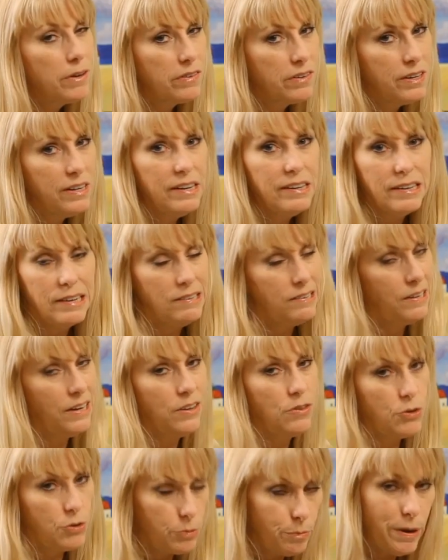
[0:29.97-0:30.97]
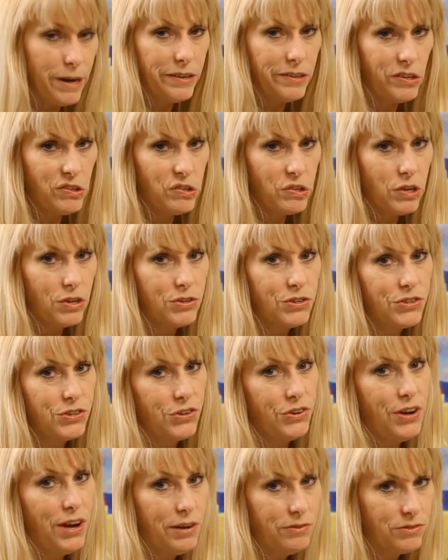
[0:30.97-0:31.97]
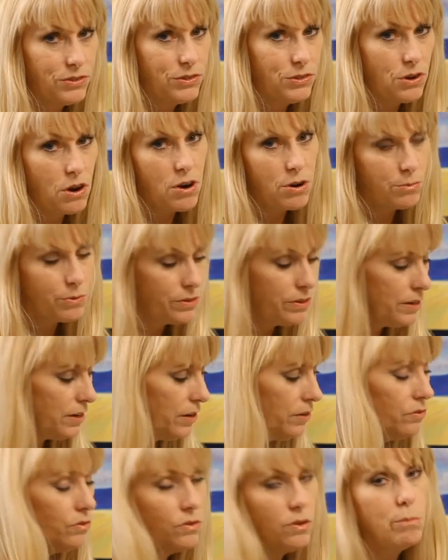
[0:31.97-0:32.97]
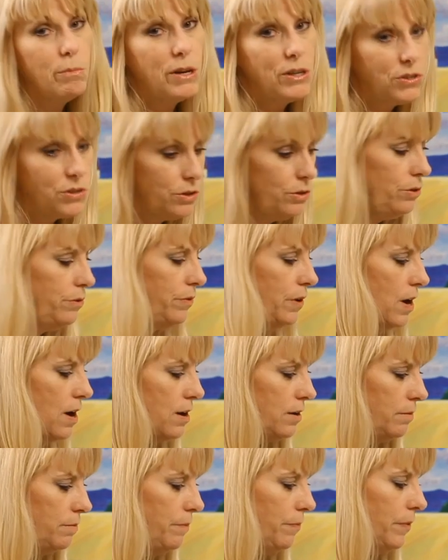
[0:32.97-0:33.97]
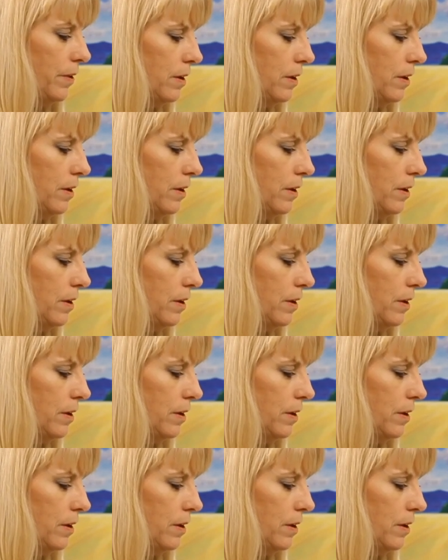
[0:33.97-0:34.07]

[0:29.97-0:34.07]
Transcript: mix anything together to make these colors, so you have to start with these. So make sure you've got them.